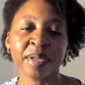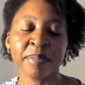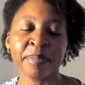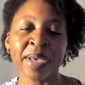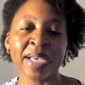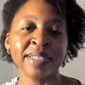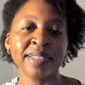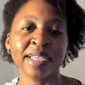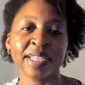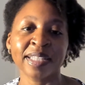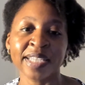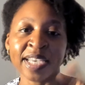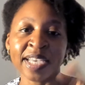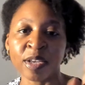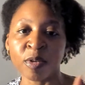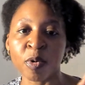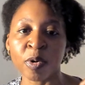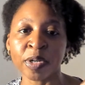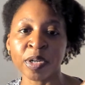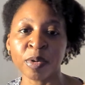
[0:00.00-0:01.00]

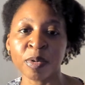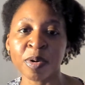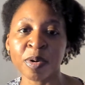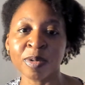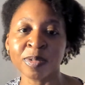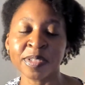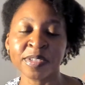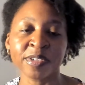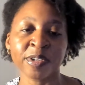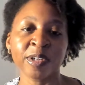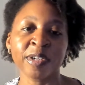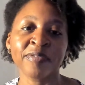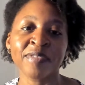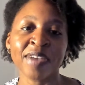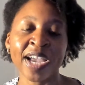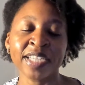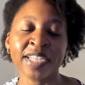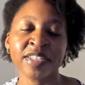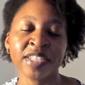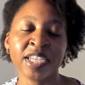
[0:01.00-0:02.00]
basically quote unquote
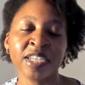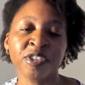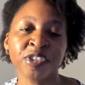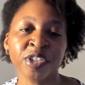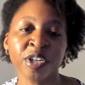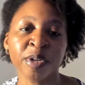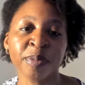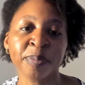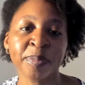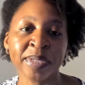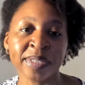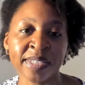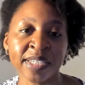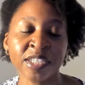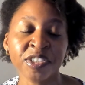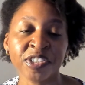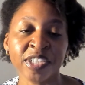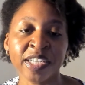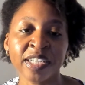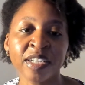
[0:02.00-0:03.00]
certified teacher
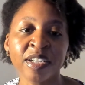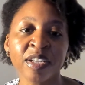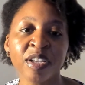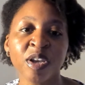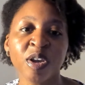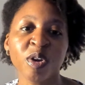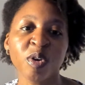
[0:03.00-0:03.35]
position